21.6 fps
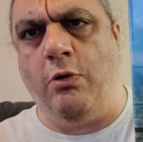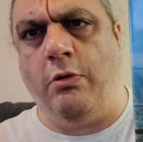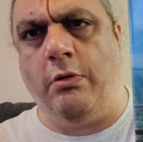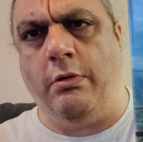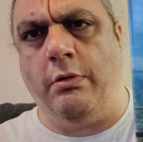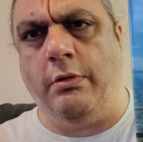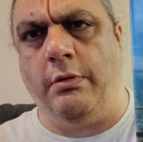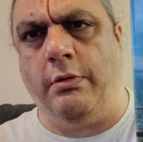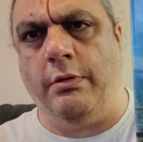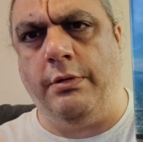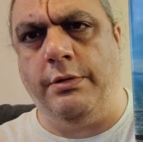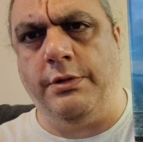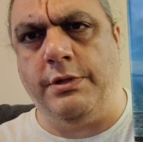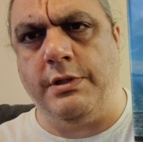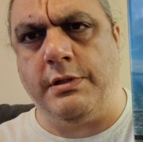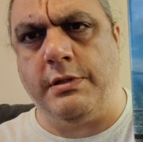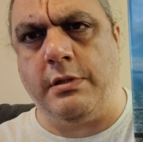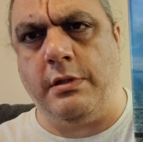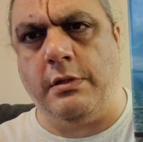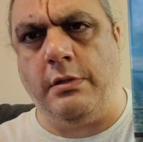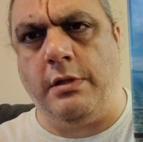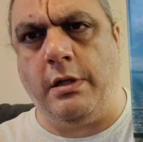or
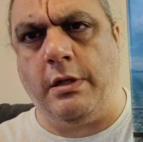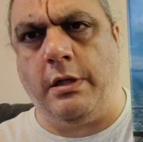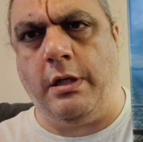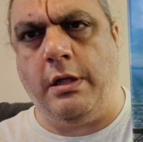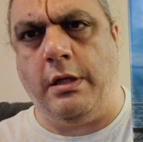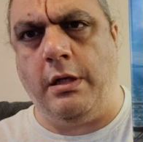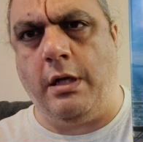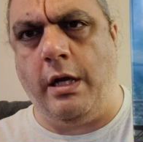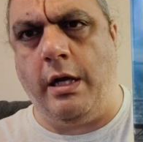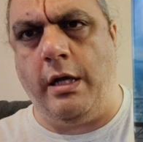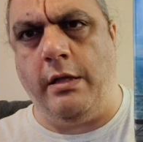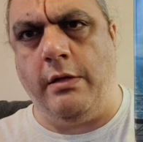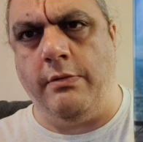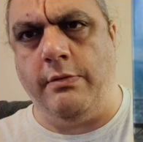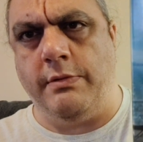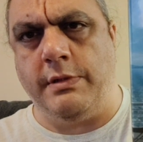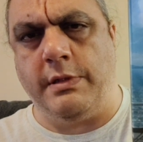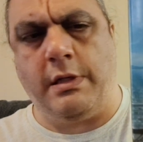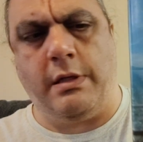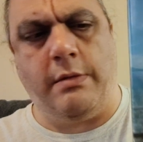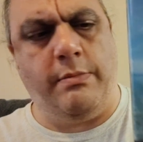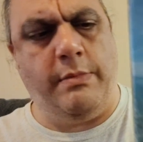just a lucky guy that
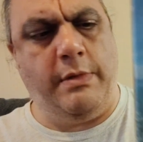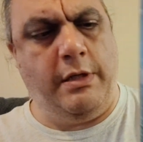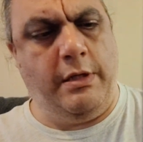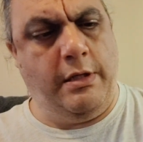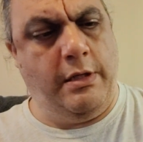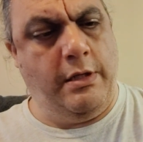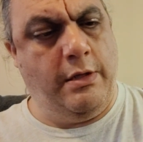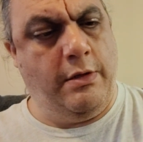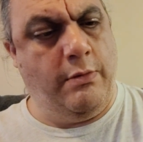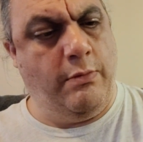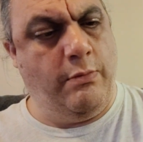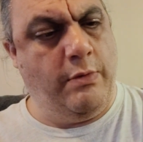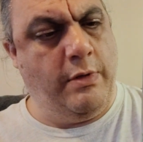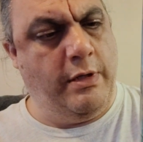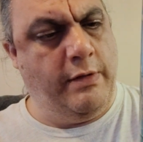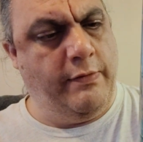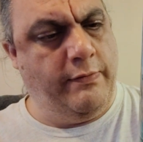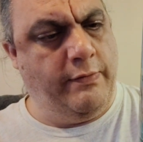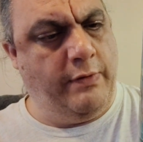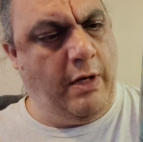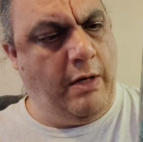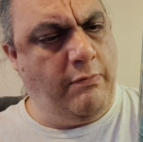was a comedian or
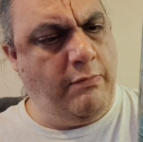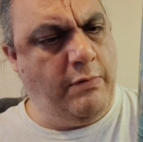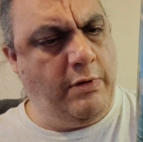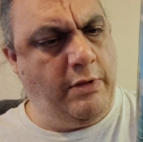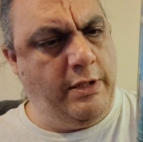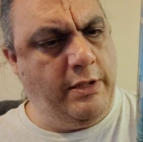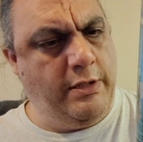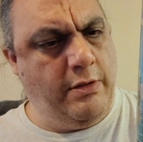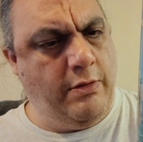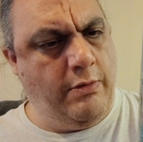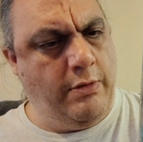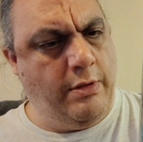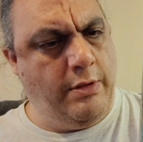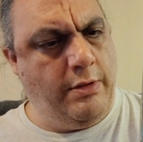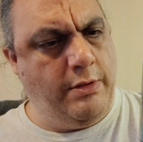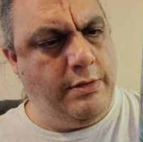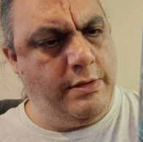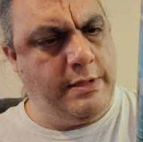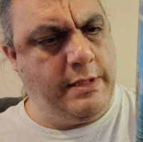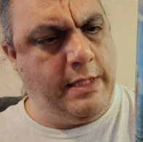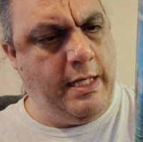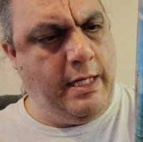whatever. I really don't
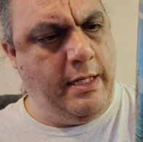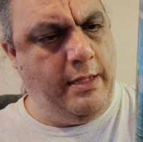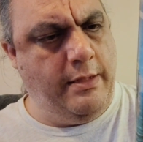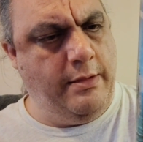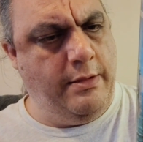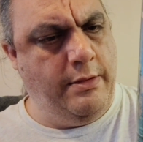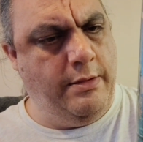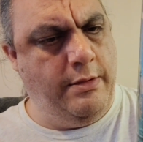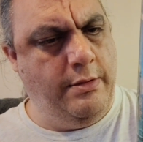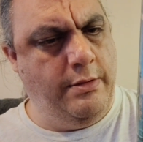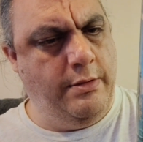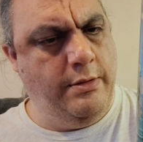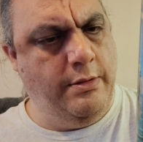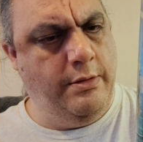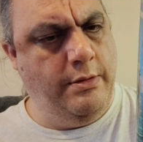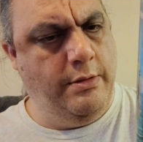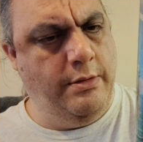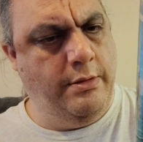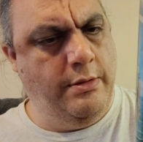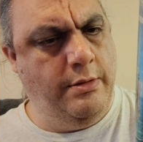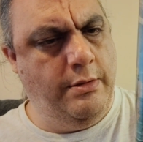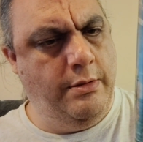understand
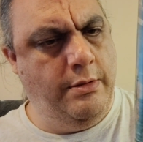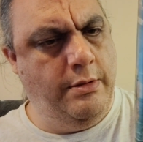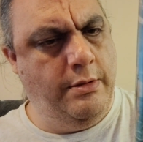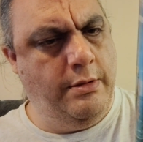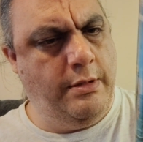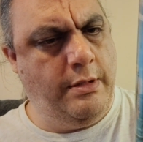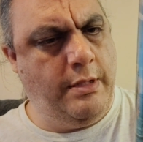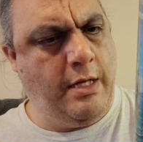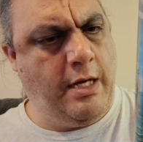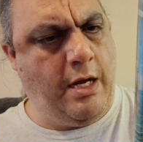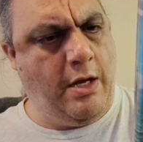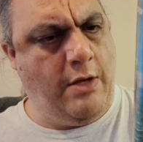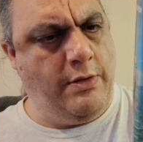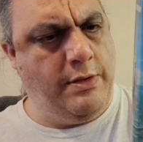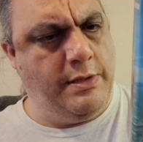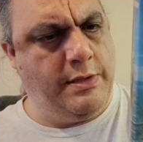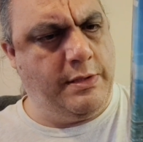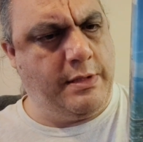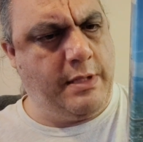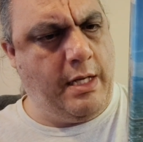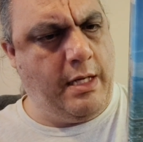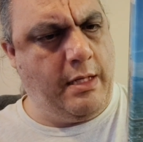how
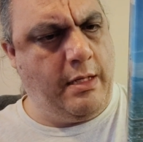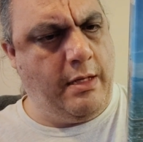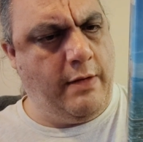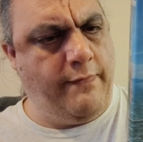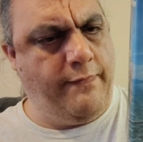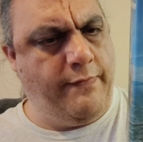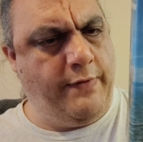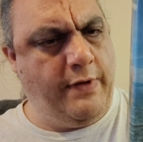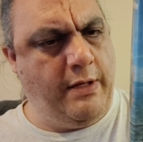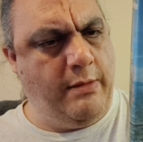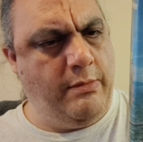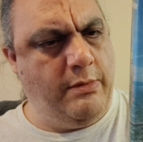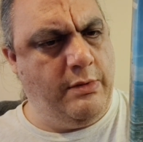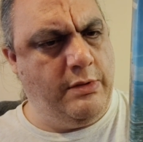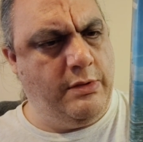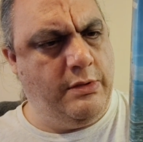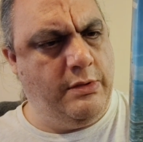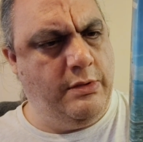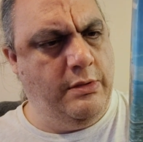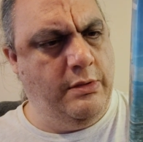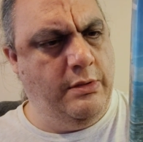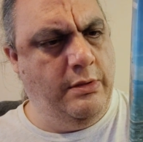this guy got
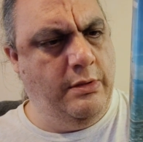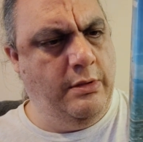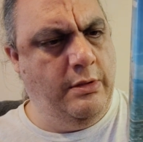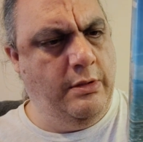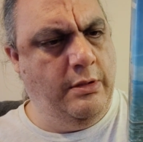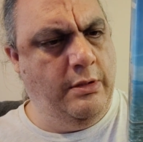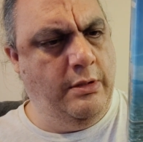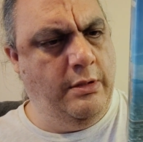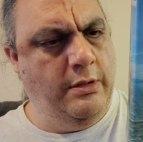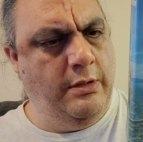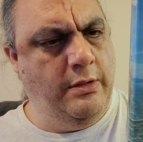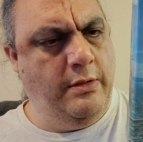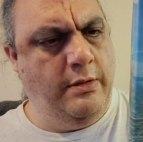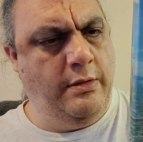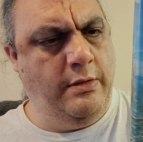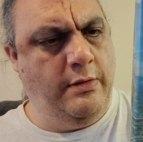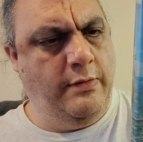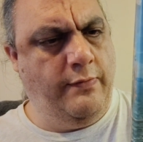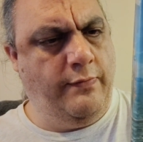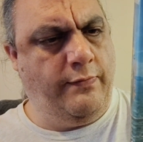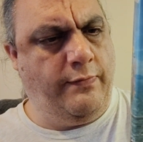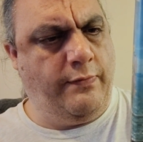famous
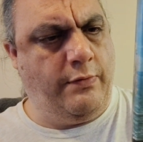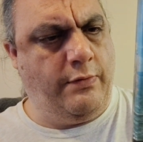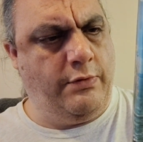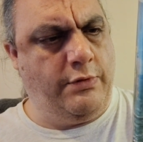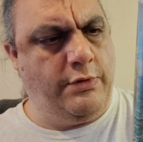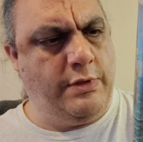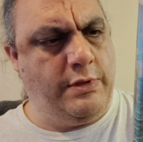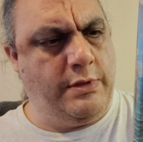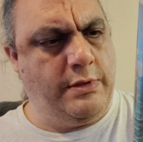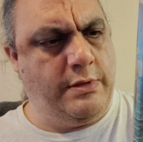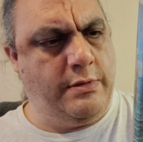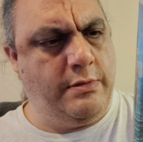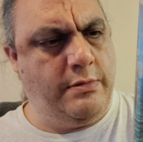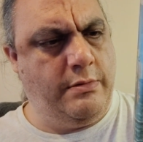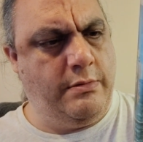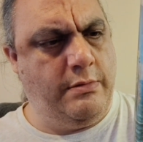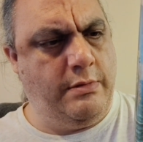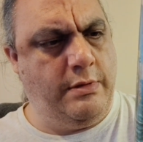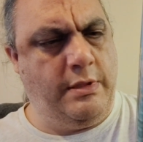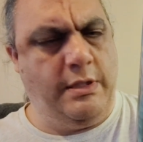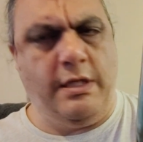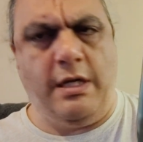for just
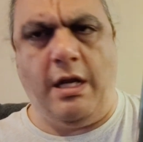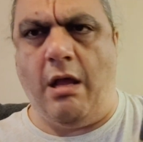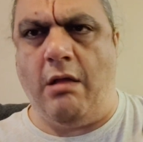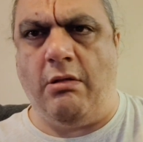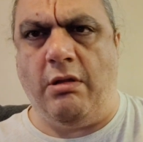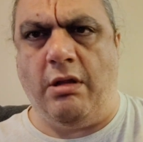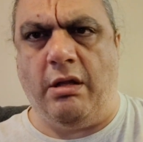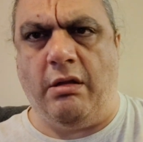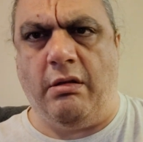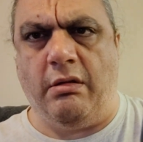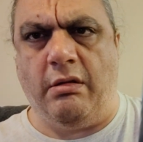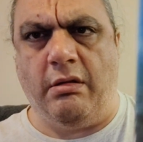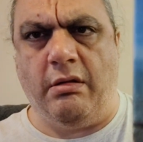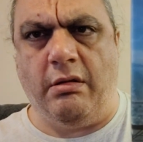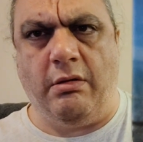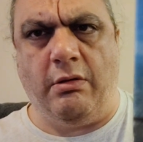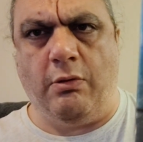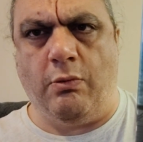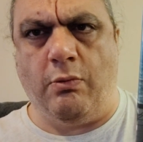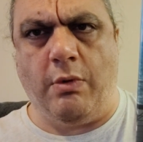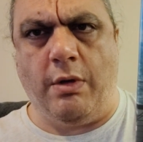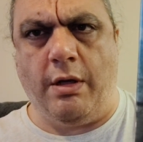yelling
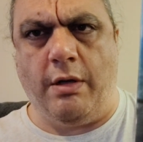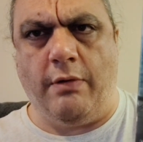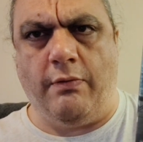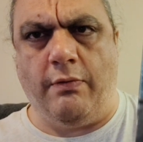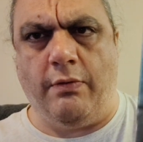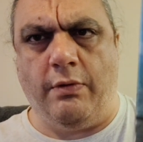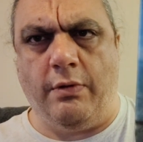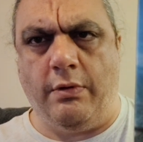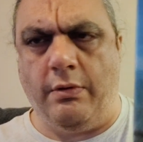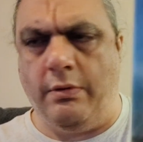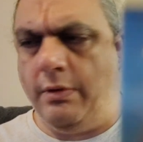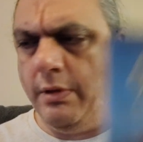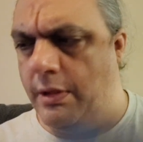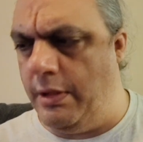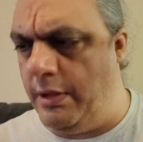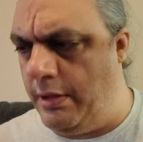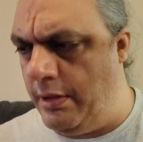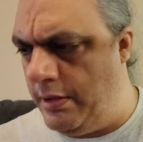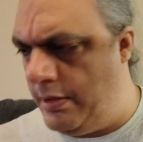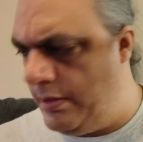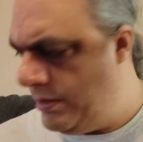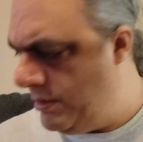or whatever
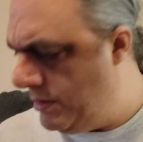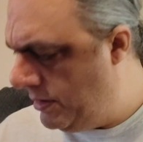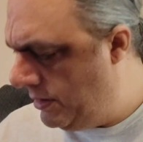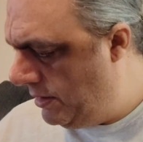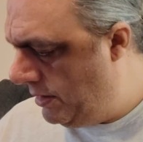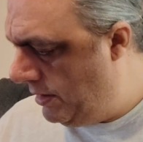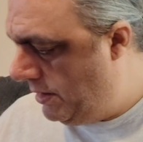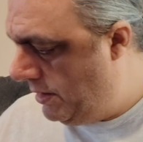it is.